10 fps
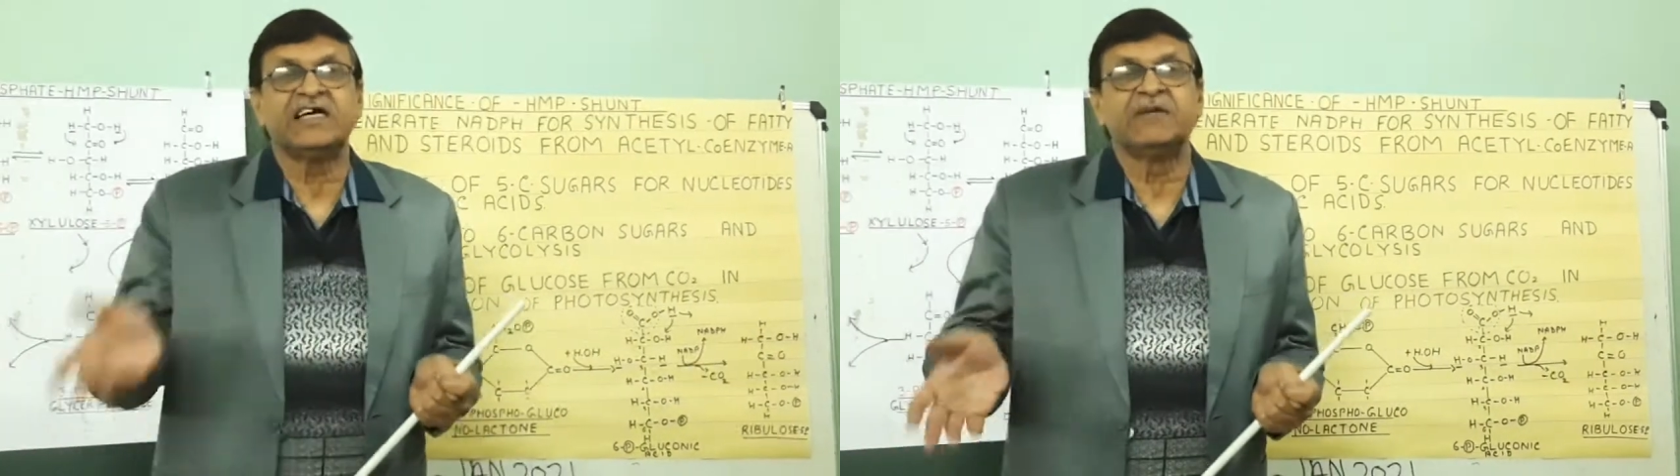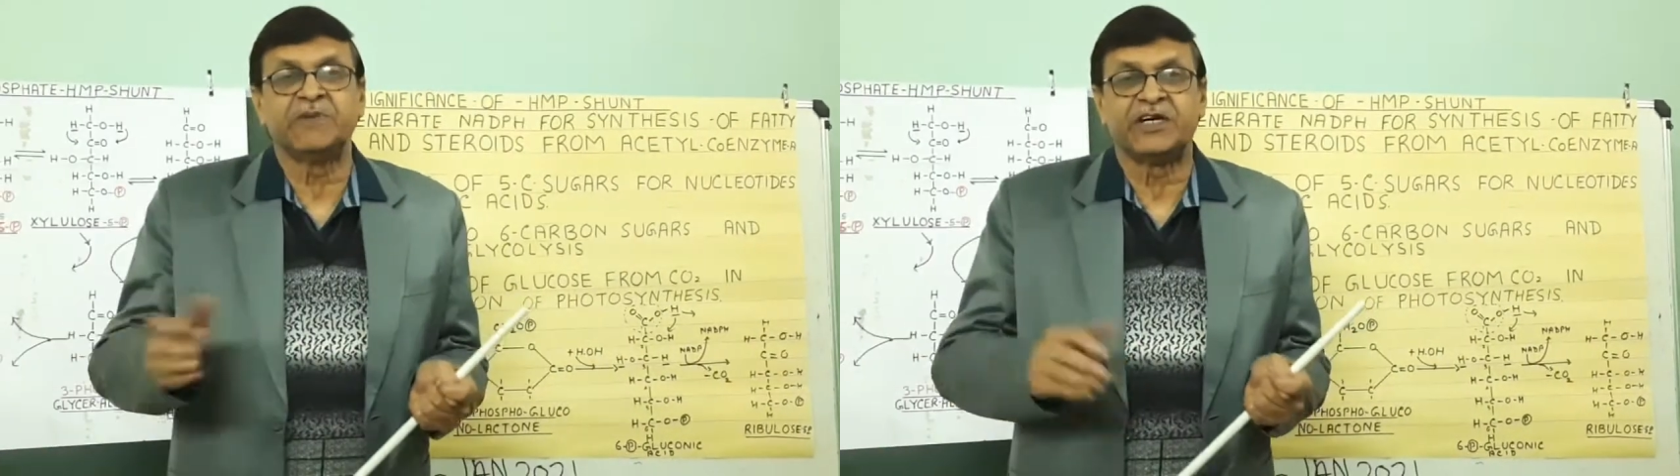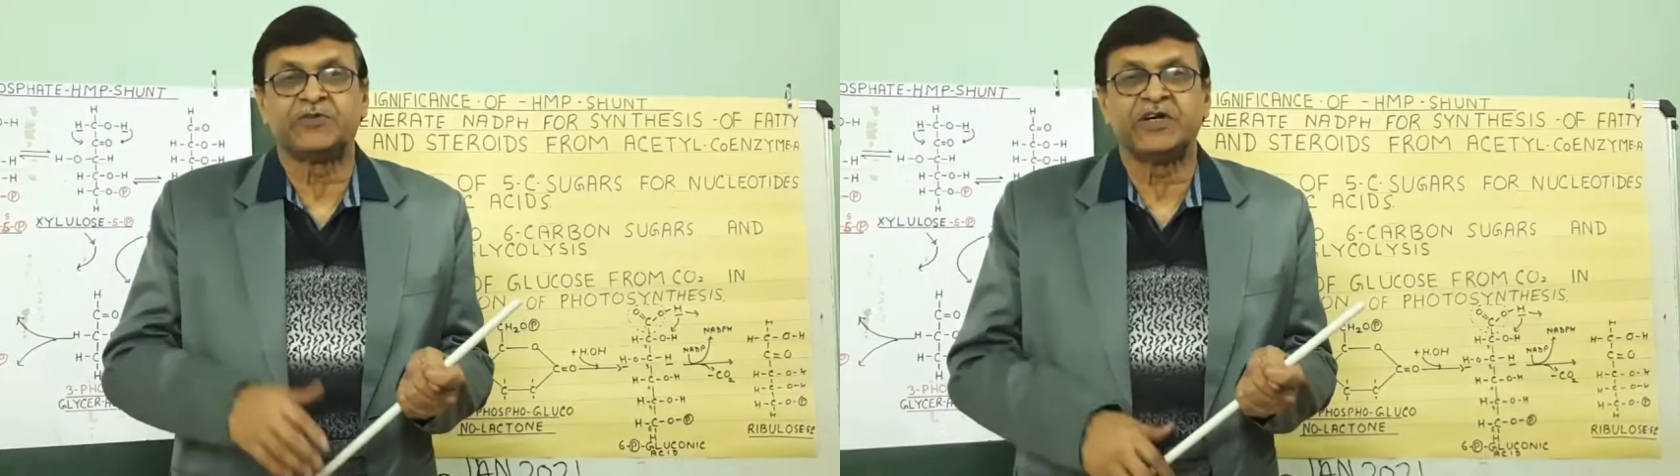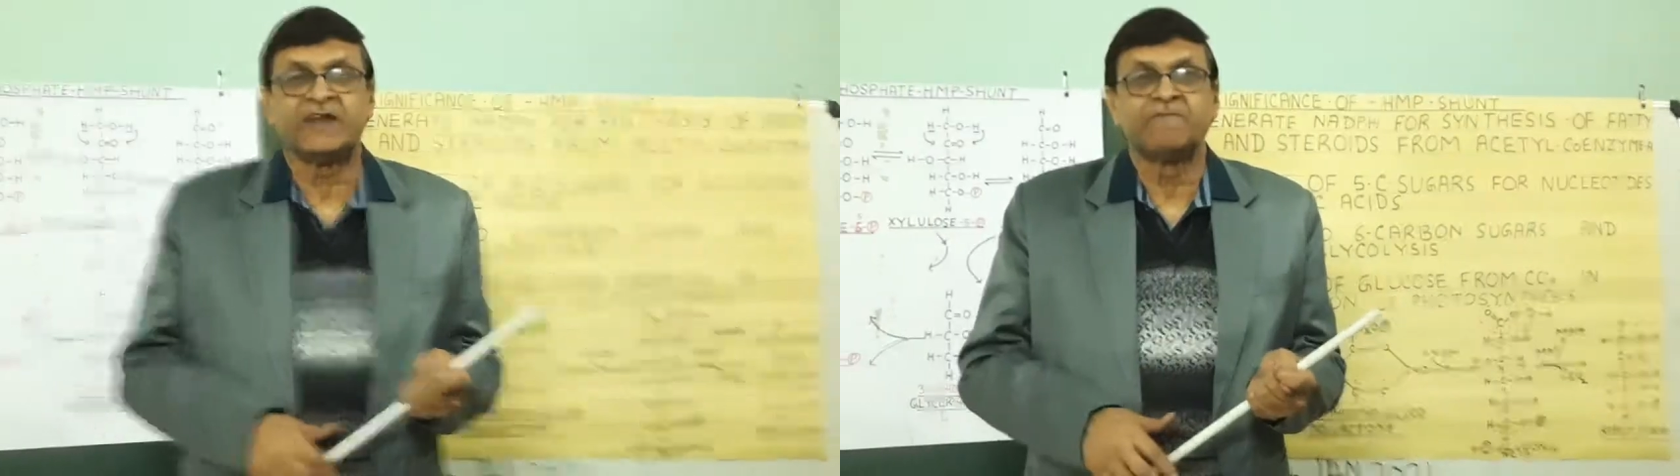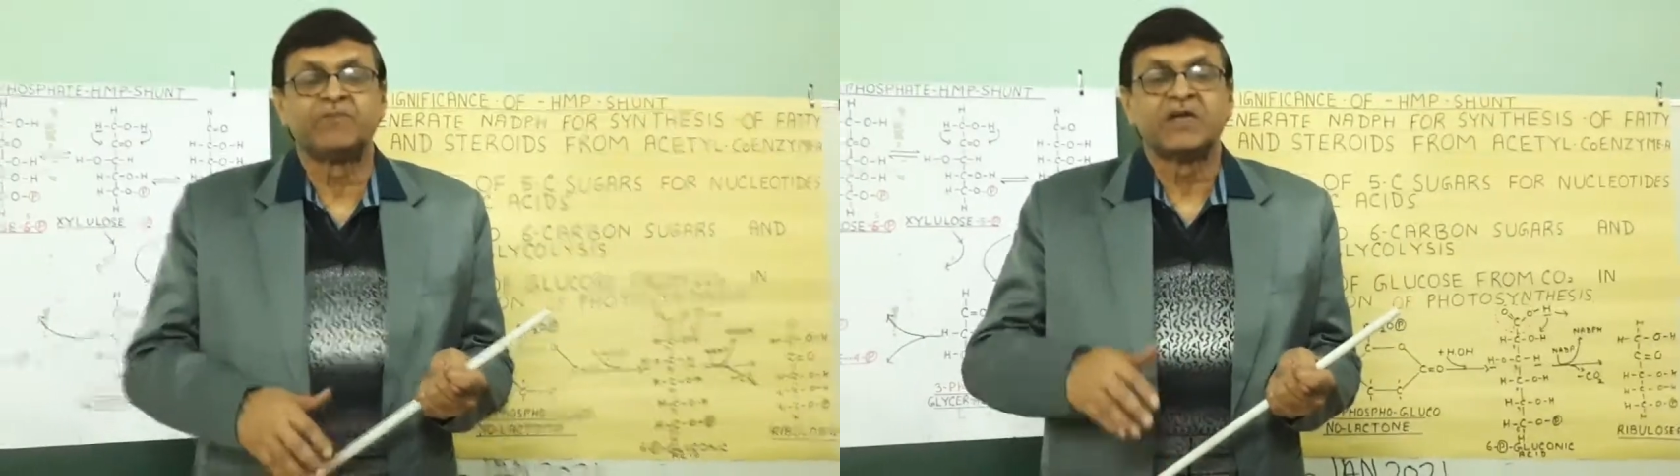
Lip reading: in between